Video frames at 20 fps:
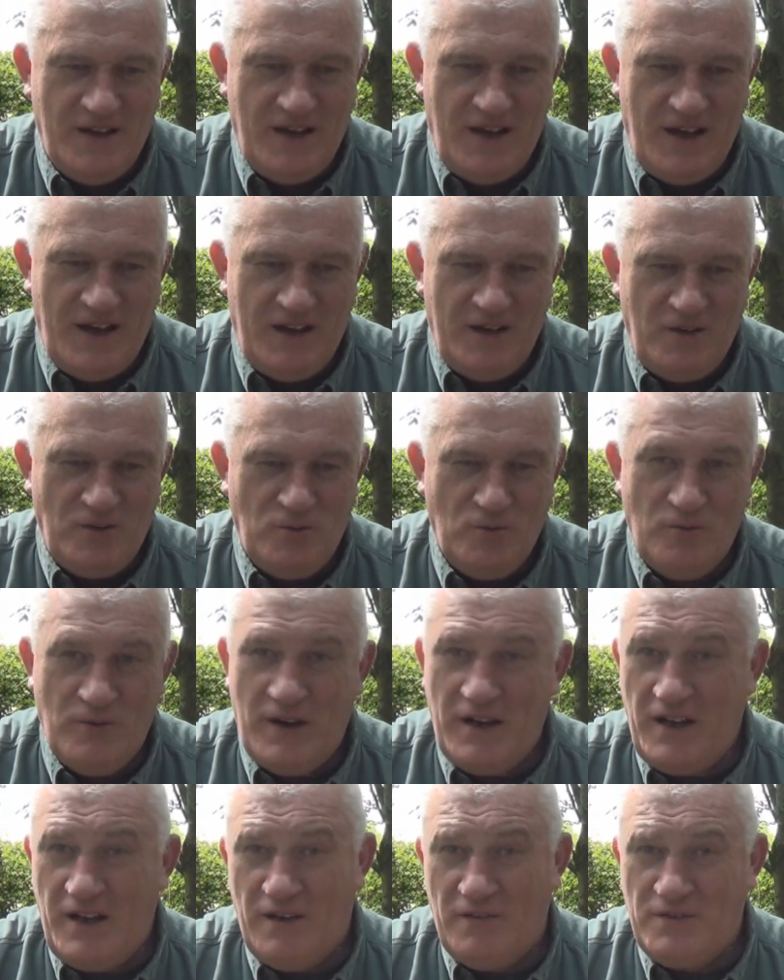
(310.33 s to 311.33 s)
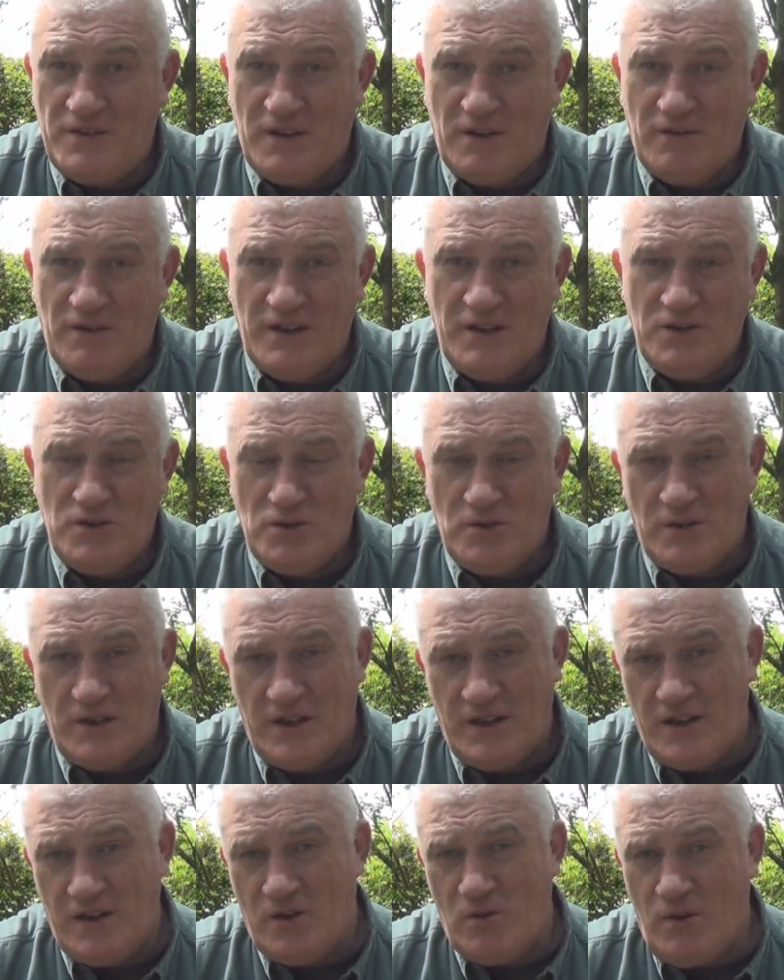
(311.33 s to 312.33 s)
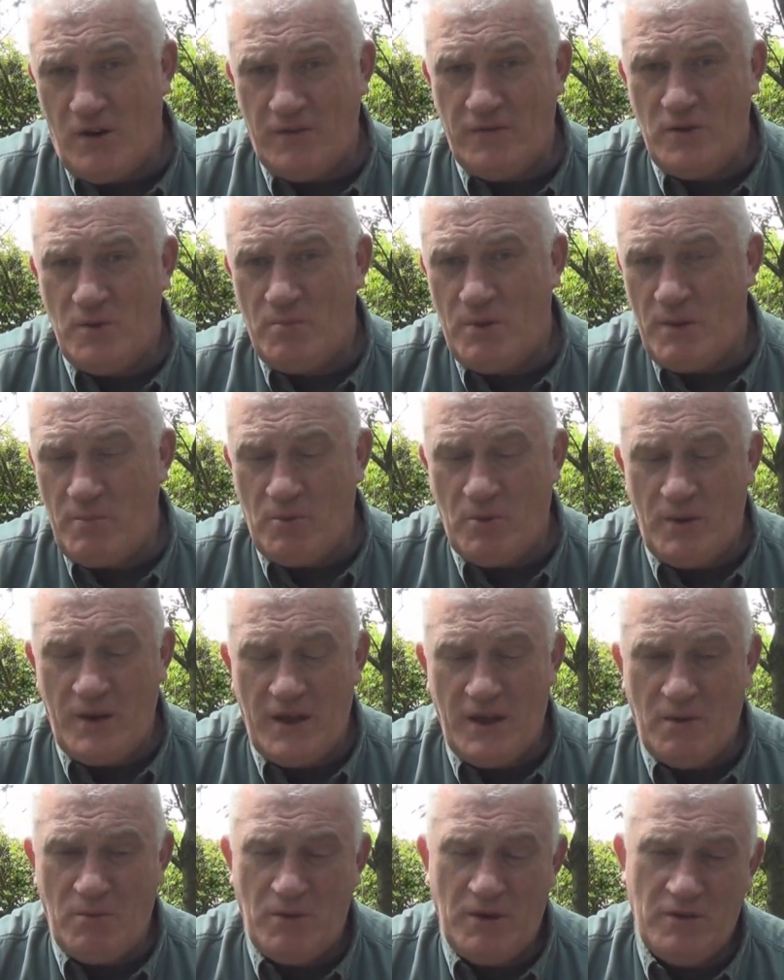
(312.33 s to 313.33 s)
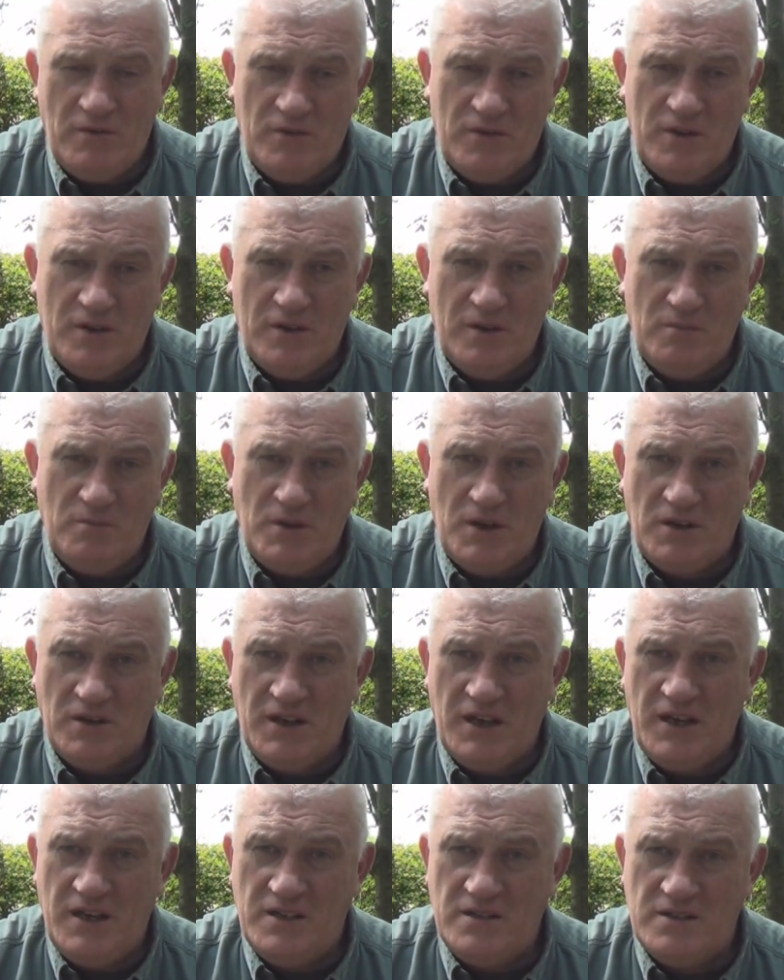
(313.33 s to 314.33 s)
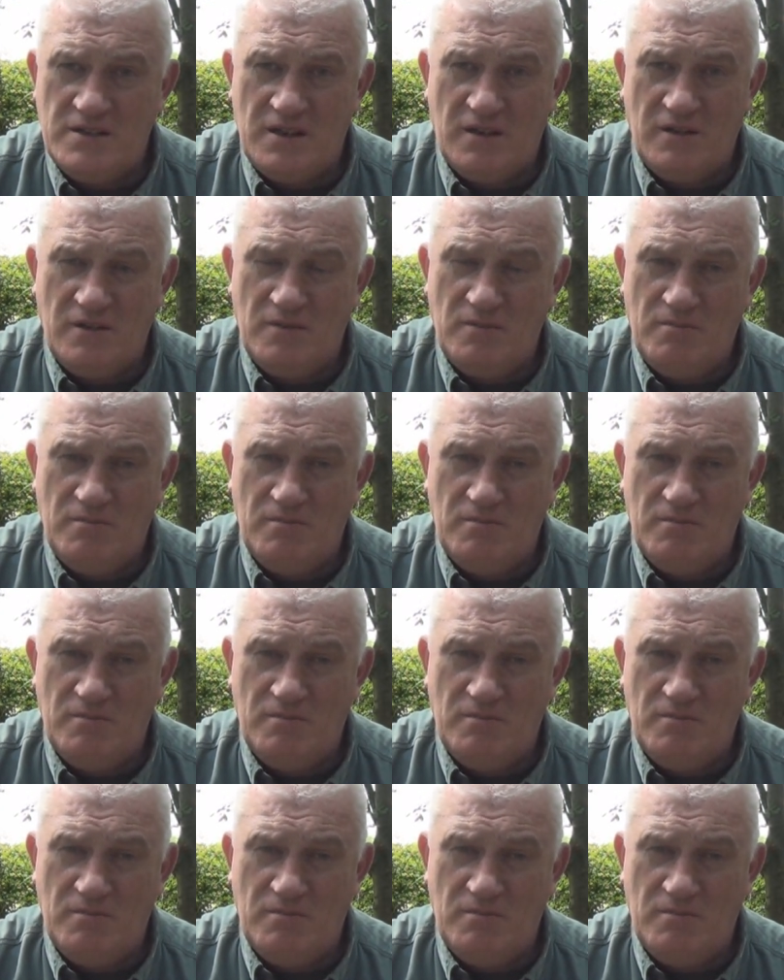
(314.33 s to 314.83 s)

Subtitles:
And already I've thoroughly enjoyed it. There are quite a few people here with young kids, so